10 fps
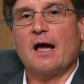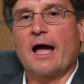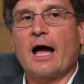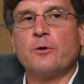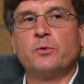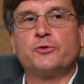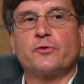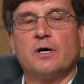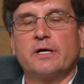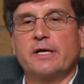I would
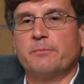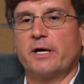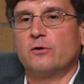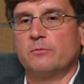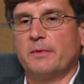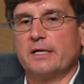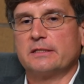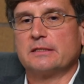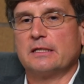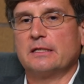draw in my own
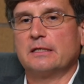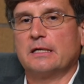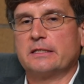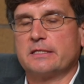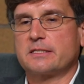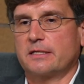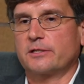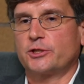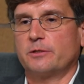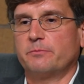mind a
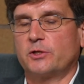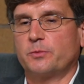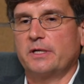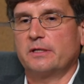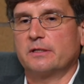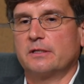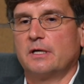distinction between